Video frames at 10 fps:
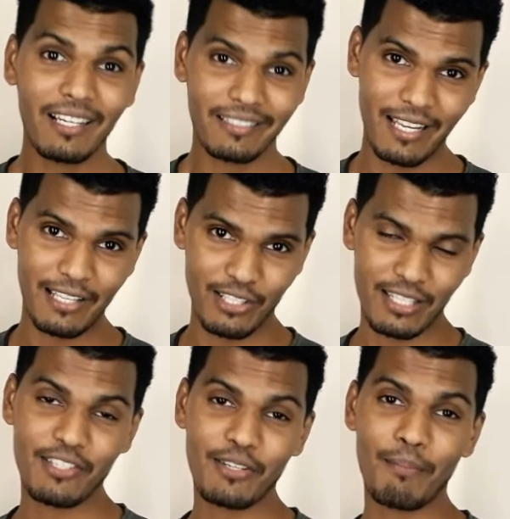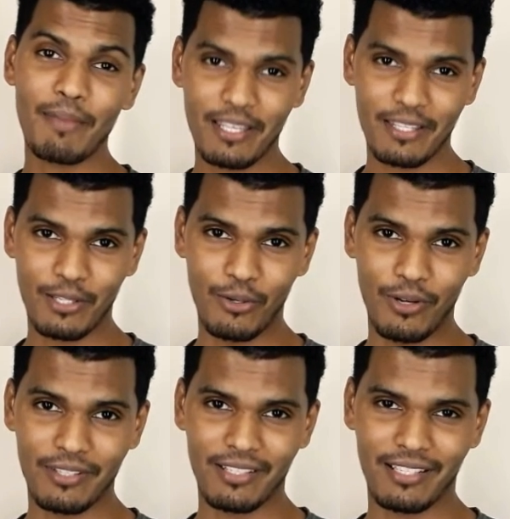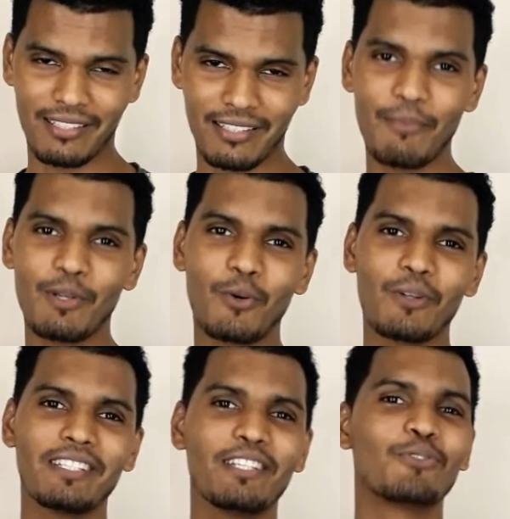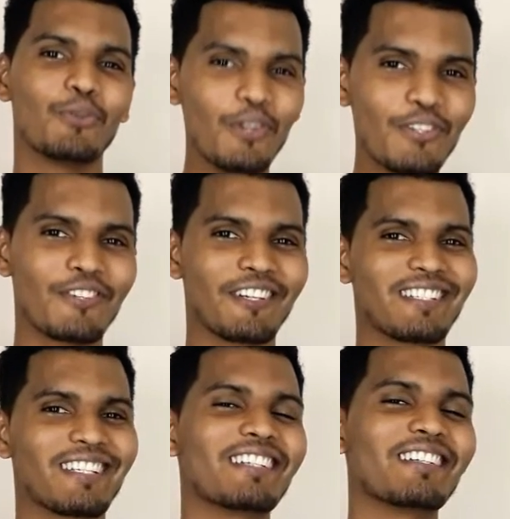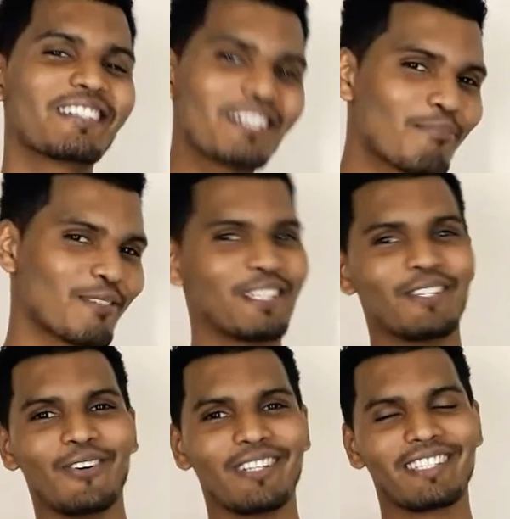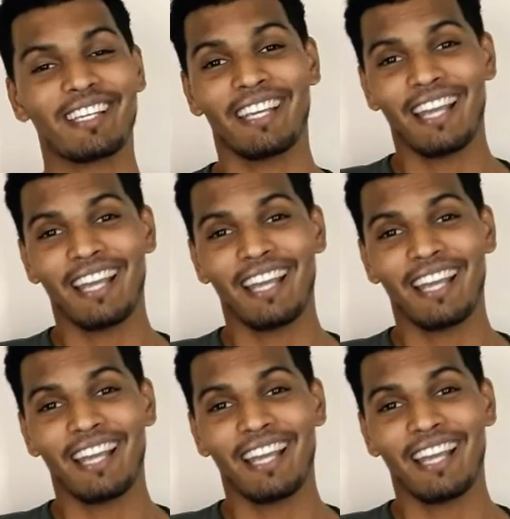The legislature makes the laws, and then we go to the judiciary to interpret the laws.